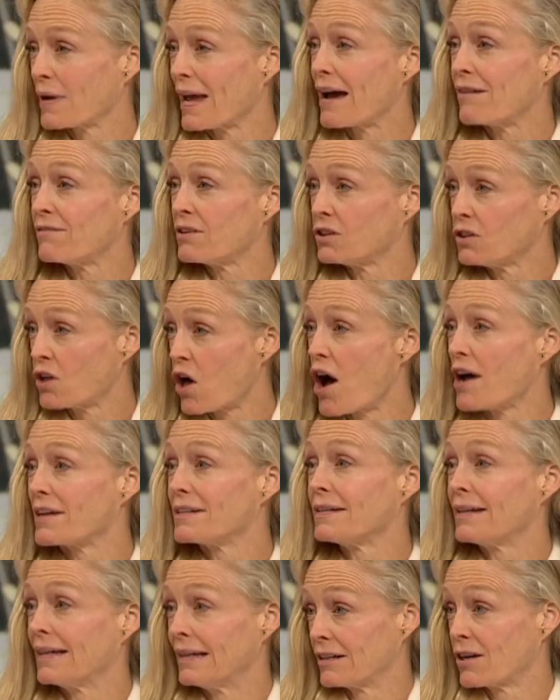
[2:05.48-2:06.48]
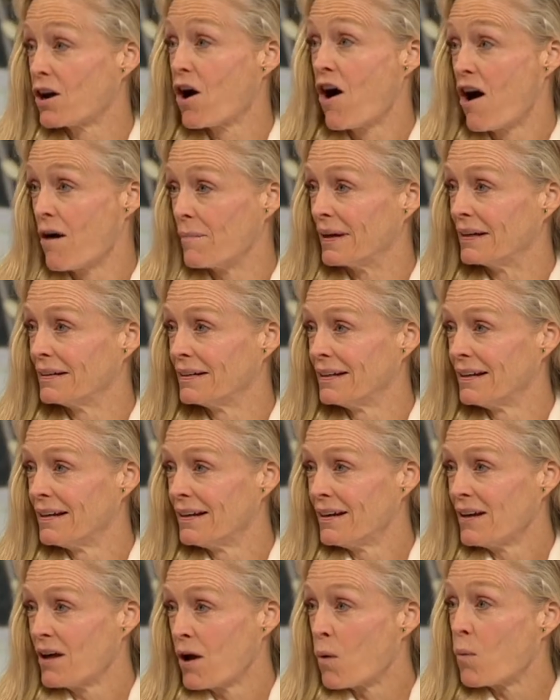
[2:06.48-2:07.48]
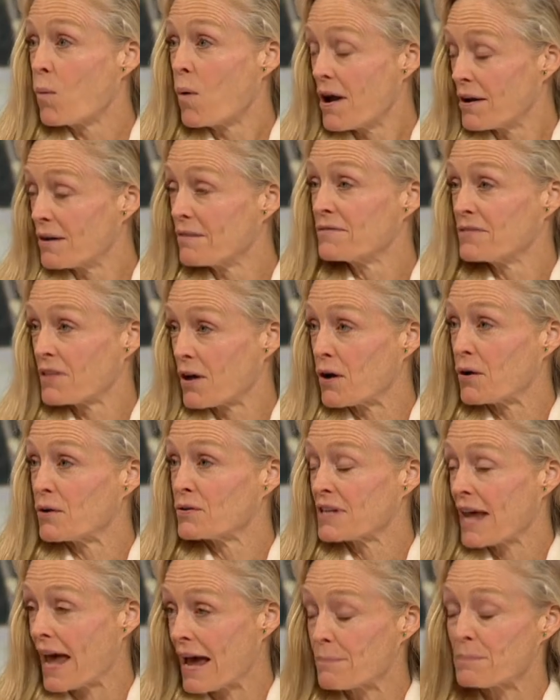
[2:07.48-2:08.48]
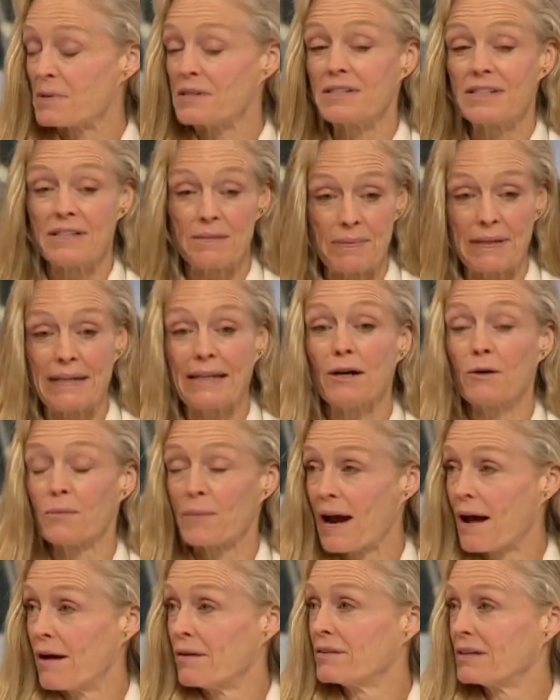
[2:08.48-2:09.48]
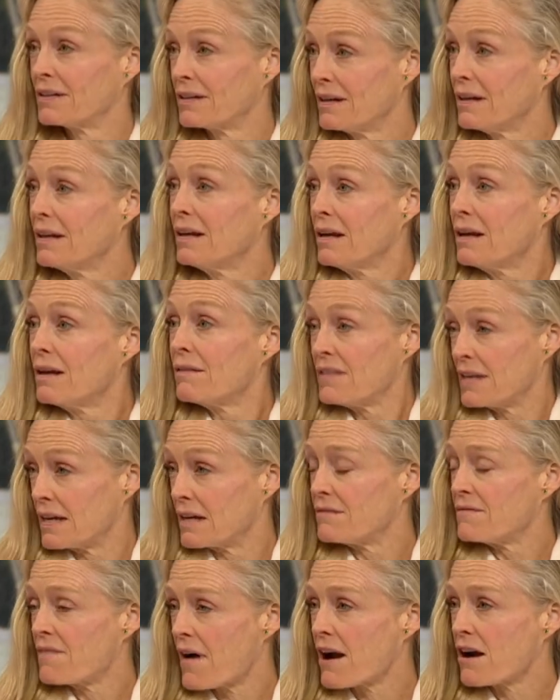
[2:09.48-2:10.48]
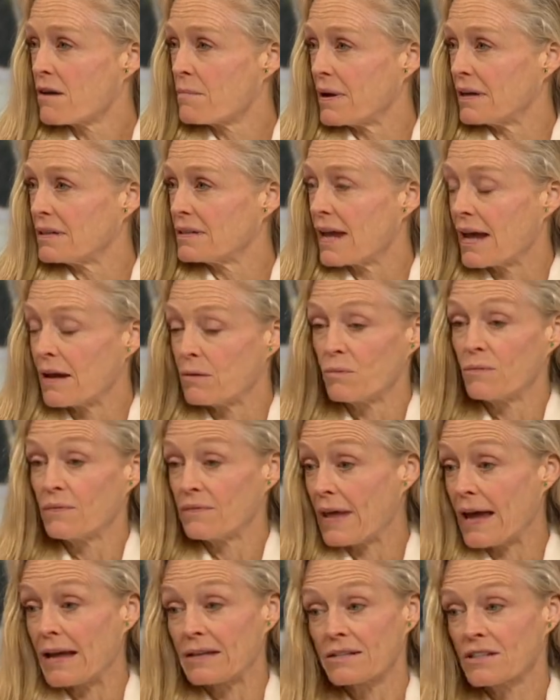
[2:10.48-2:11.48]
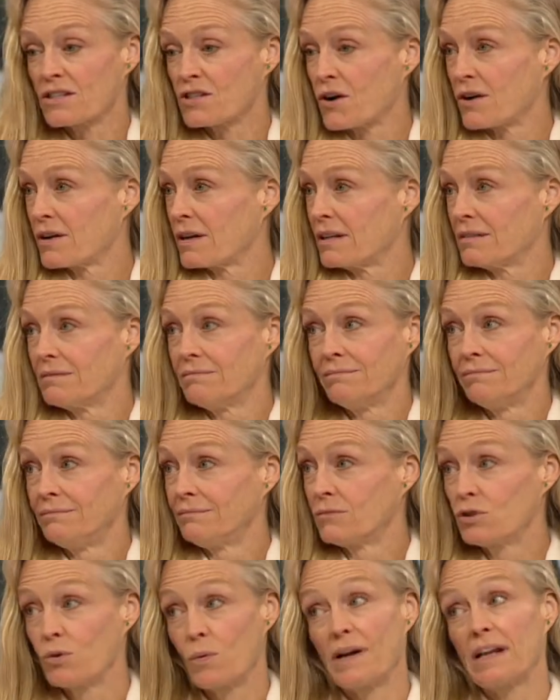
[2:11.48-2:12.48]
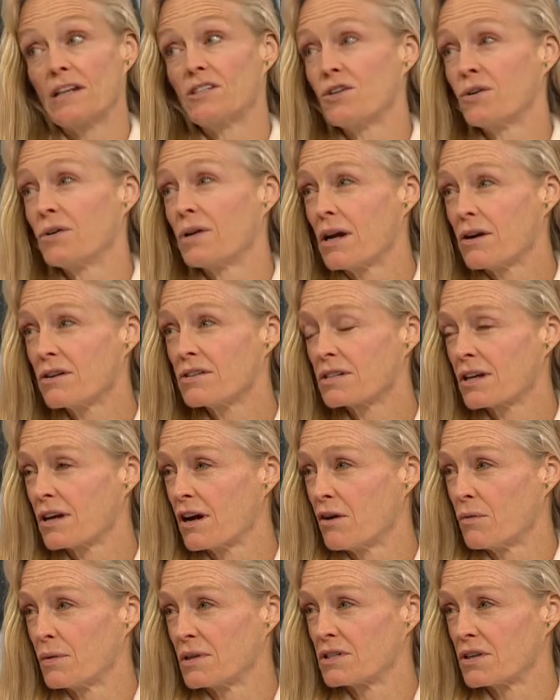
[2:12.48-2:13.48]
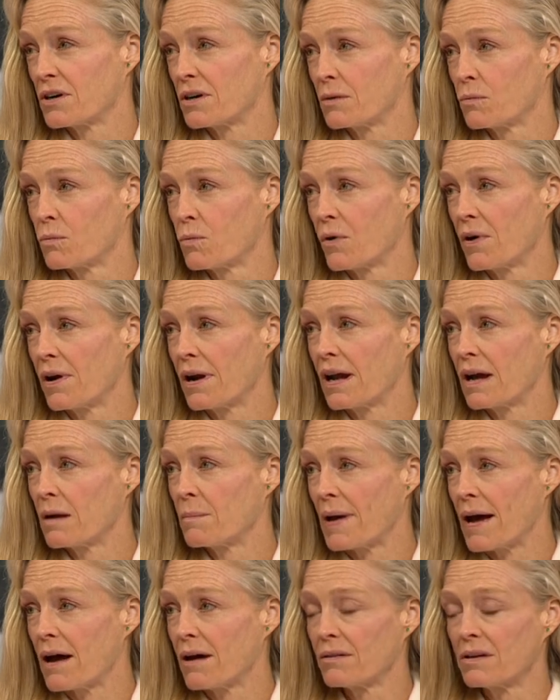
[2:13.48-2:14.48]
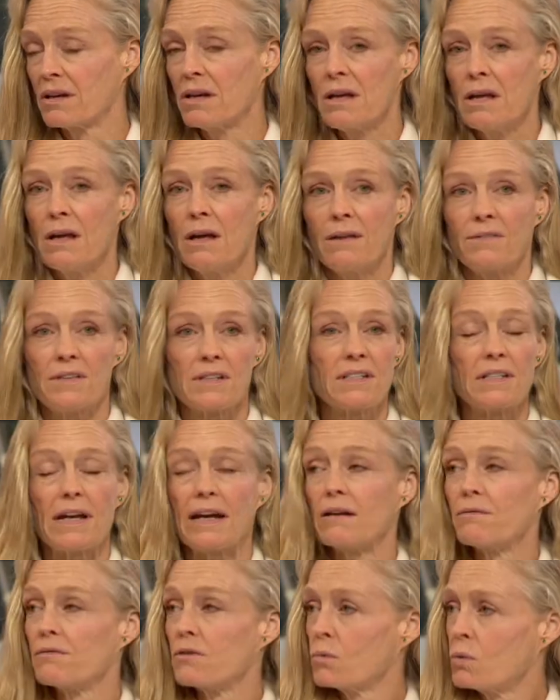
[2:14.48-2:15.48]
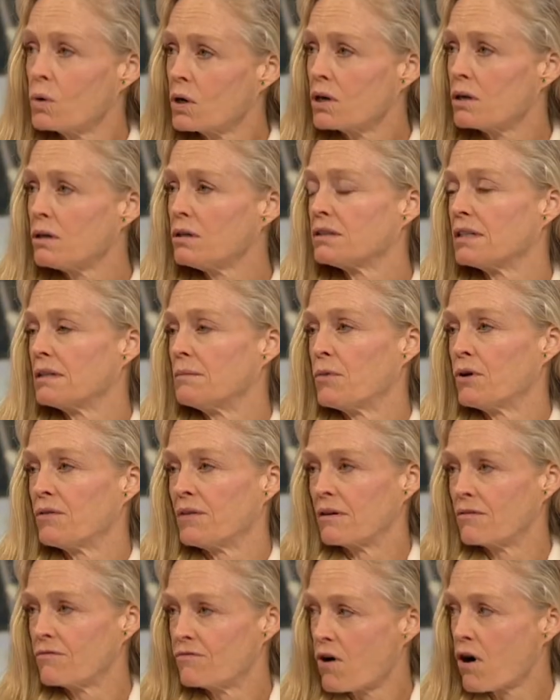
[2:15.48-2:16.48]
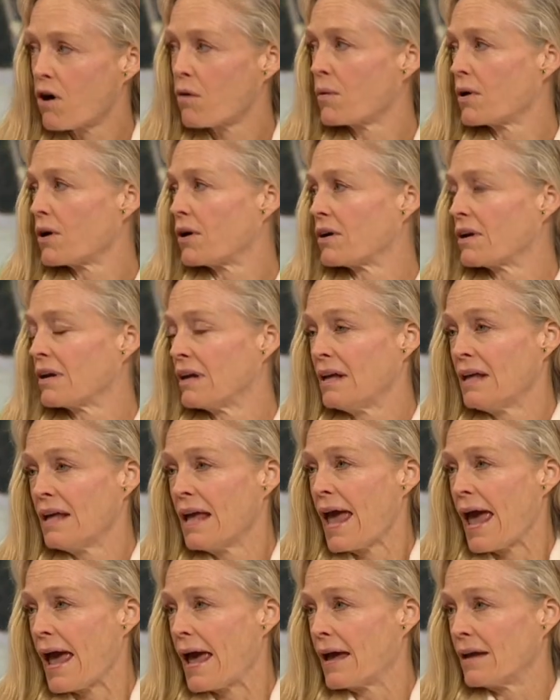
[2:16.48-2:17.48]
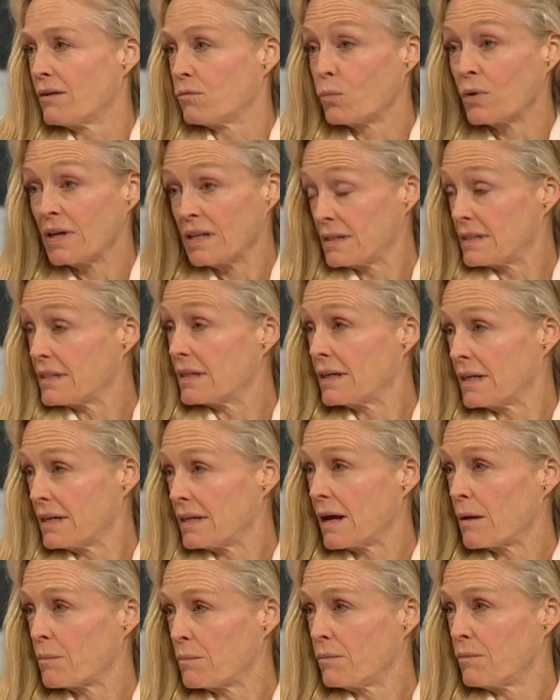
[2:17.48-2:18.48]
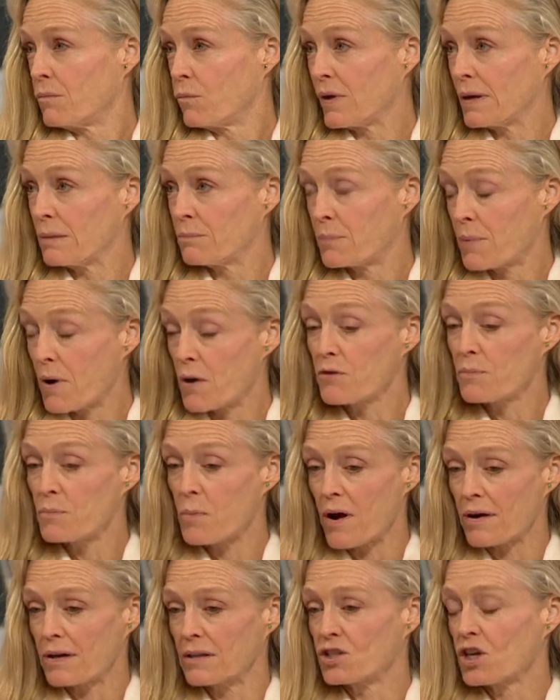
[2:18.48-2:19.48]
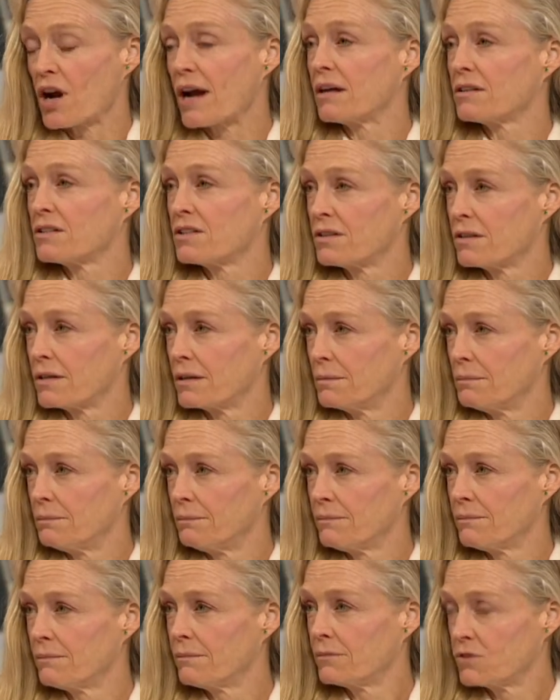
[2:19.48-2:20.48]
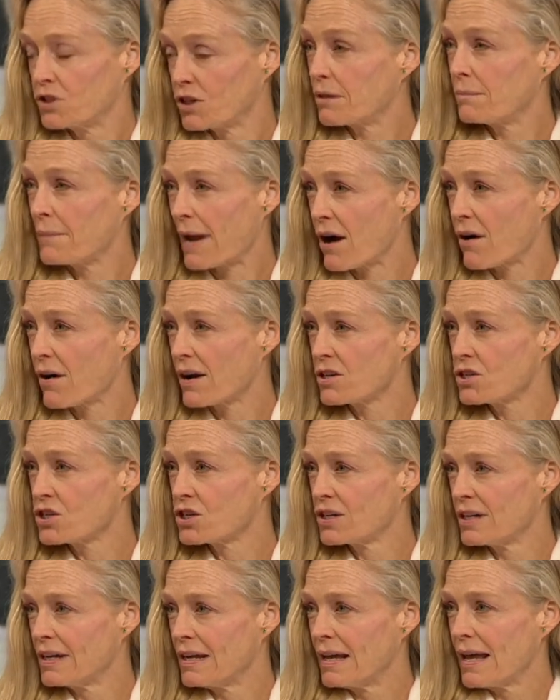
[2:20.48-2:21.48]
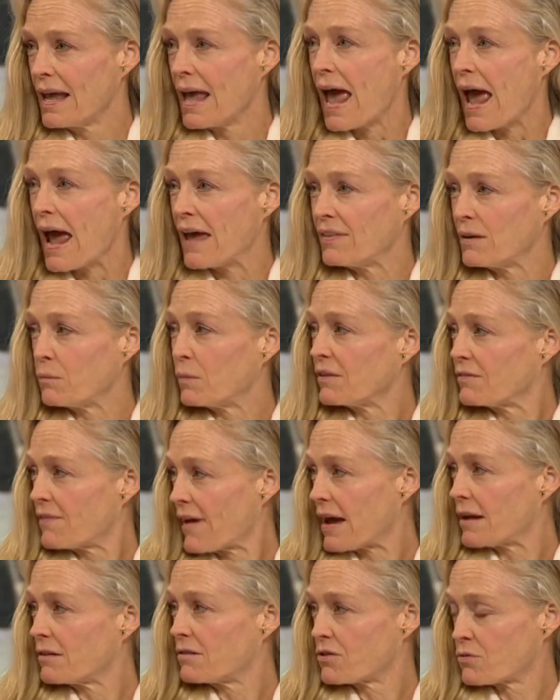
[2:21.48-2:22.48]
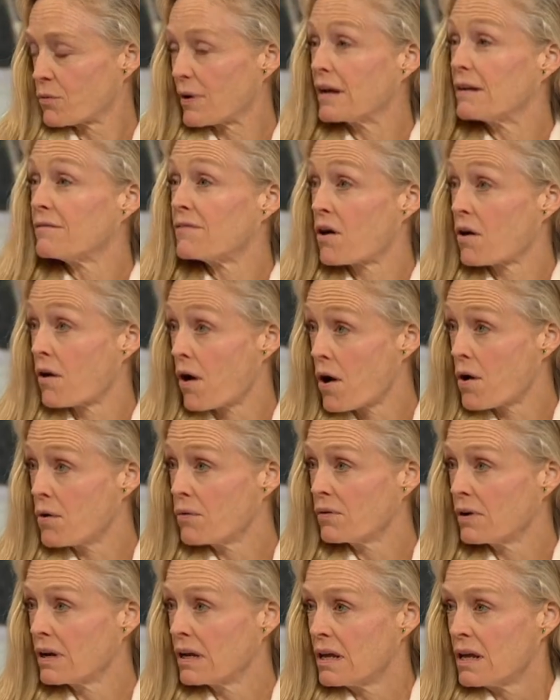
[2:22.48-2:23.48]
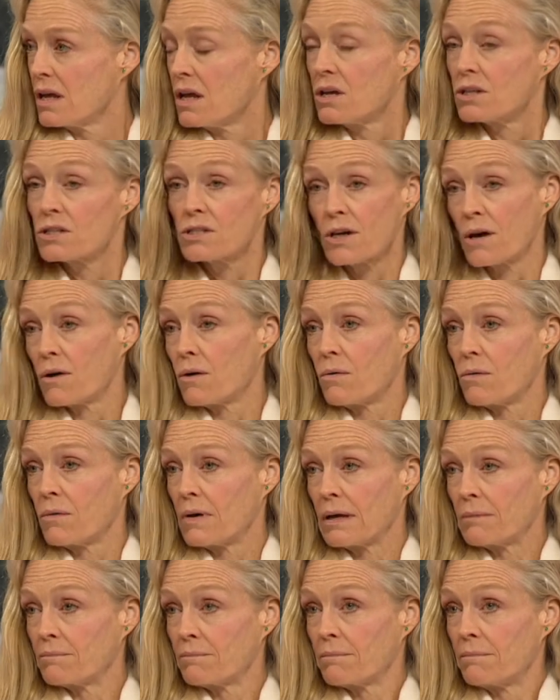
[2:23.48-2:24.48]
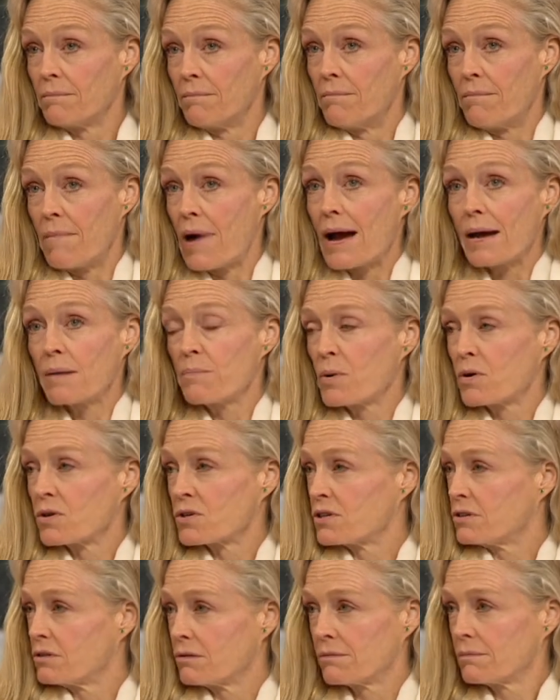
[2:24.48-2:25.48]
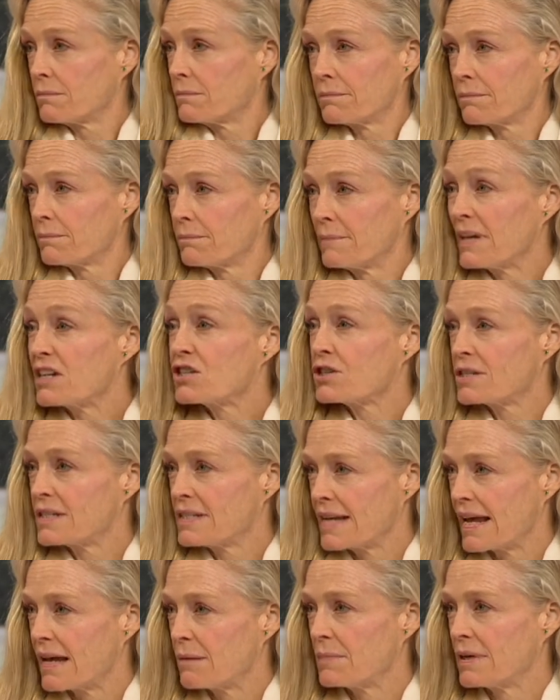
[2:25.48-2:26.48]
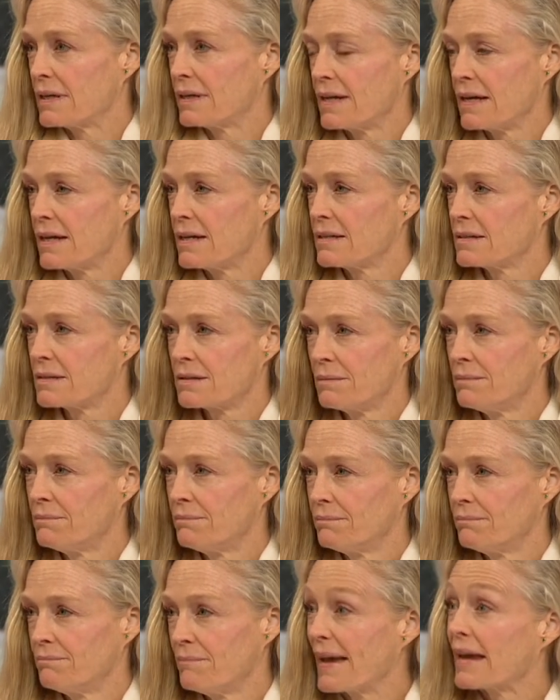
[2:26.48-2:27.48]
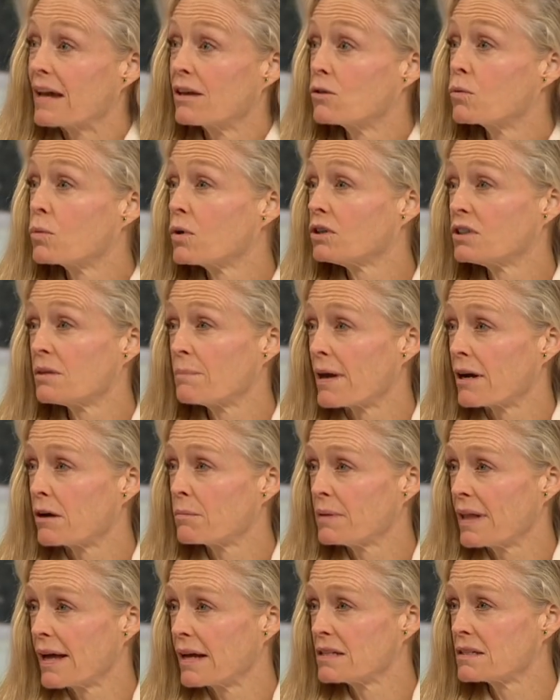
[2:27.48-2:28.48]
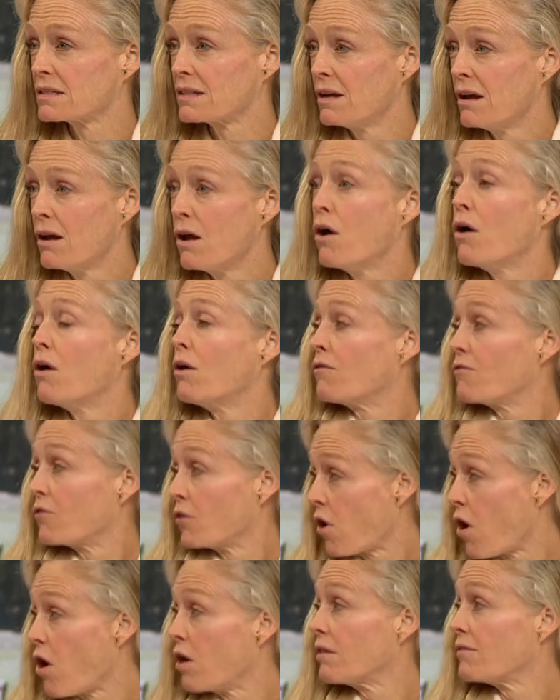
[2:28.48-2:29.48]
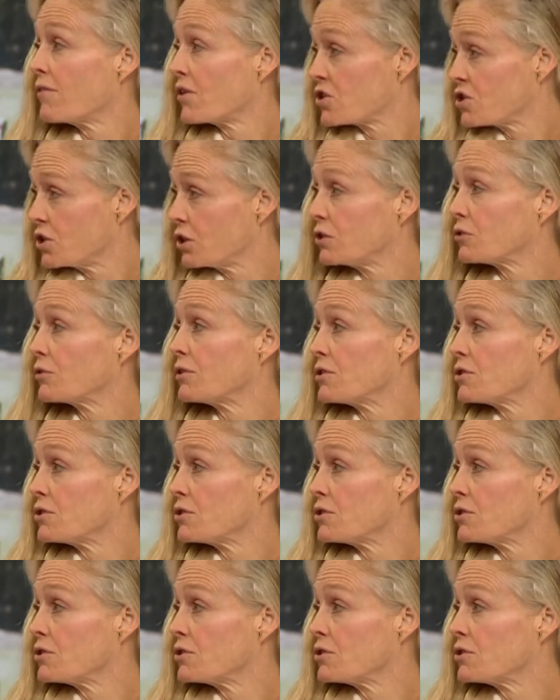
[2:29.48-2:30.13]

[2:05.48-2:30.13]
have a lot in common. Mm. Yeah. One of those happens to be around the environment, and yeah. that started 22 years ago, we started worrying about the state of the world and moving forward. And we did end up, we both brought a child to the, to the marriage, mm. and then we've had three of our own. So it, my personal mission statement is making the world a better place. So how do you do for that? all of our children